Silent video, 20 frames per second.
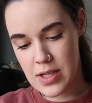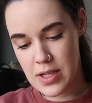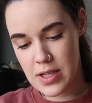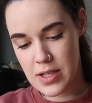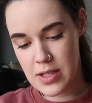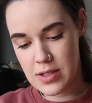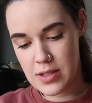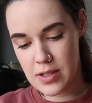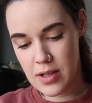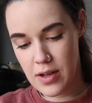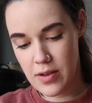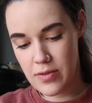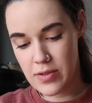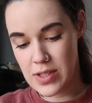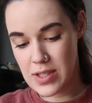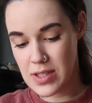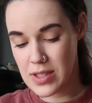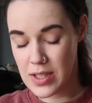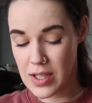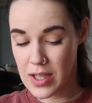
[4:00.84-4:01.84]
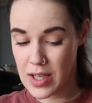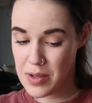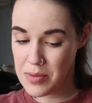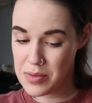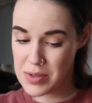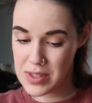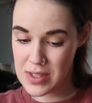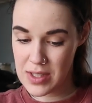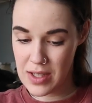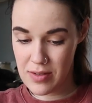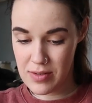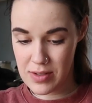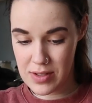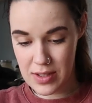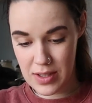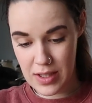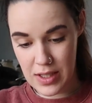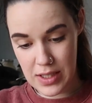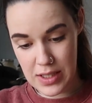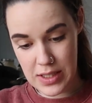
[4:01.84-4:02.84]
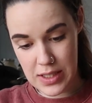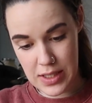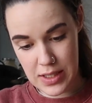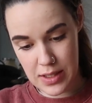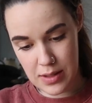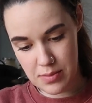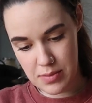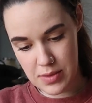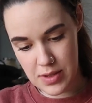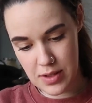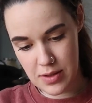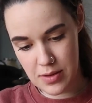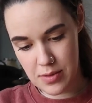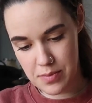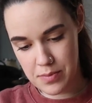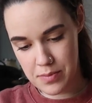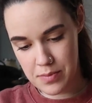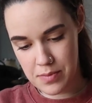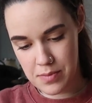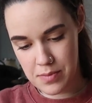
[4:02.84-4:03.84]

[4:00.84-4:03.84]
because obviously it would save us a lot of time. So